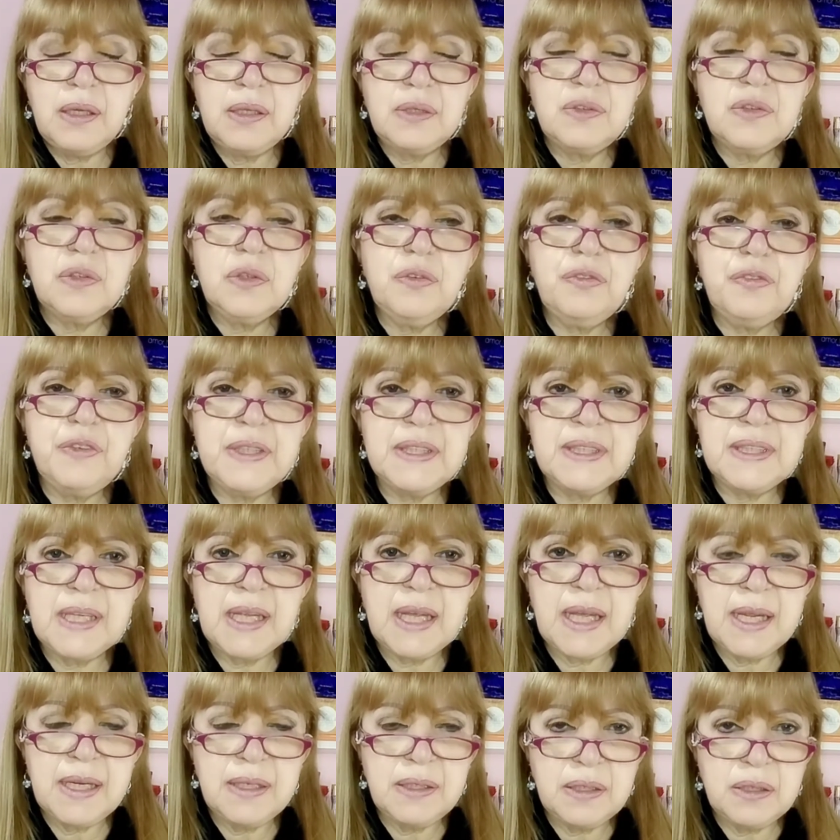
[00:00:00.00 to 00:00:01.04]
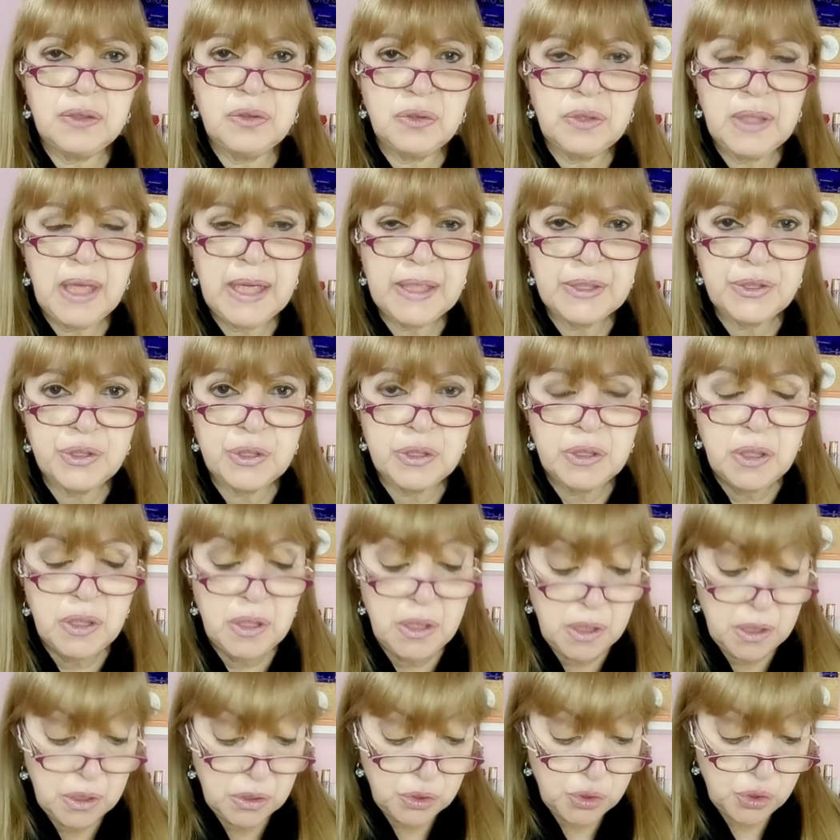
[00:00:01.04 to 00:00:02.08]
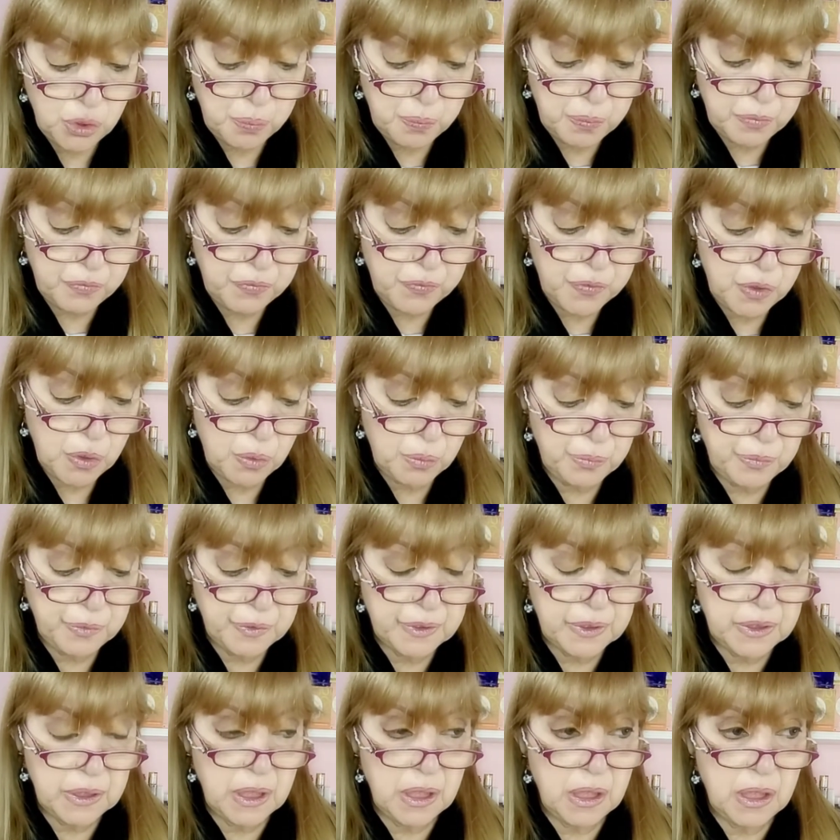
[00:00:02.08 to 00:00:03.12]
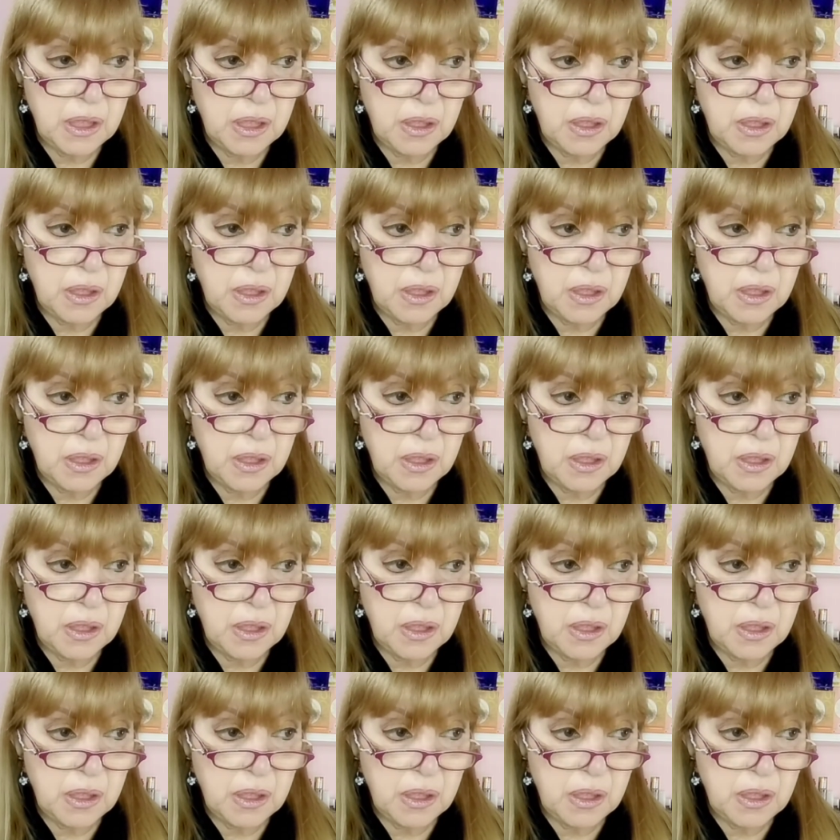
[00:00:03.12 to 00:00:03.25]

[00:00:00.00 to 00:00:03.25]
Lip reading: sophisticated touch to perfumes,